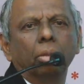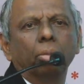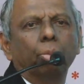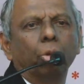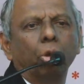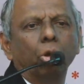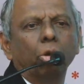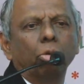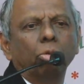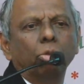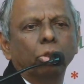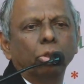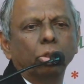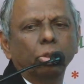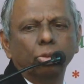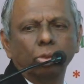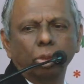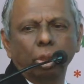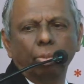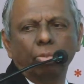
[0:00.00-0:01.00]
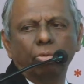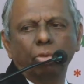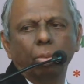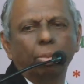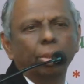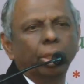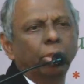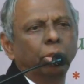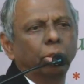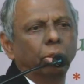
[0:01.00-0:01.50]
produces some of
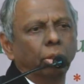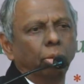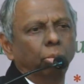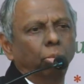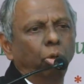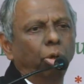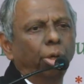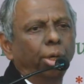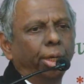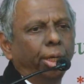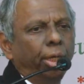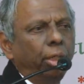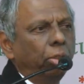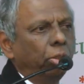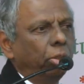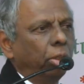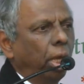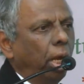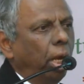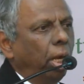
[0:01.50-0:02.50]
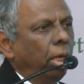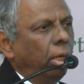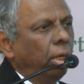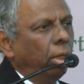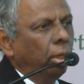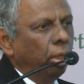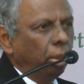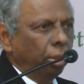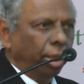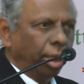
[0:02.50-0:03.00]
the best bullet trains,
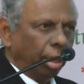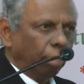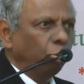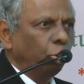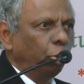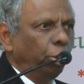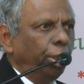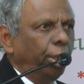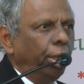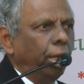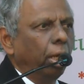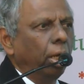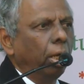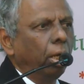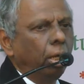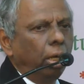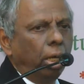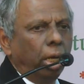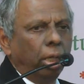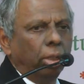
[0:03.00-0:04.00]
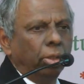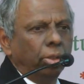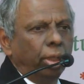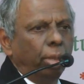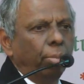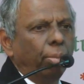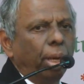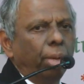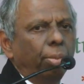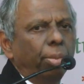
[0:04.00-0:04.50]
and they come to India and
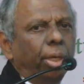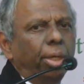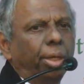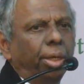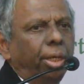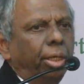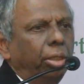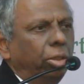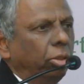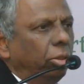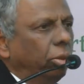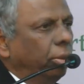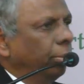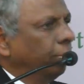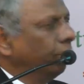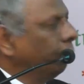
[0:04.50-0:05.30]
say, buy my trains.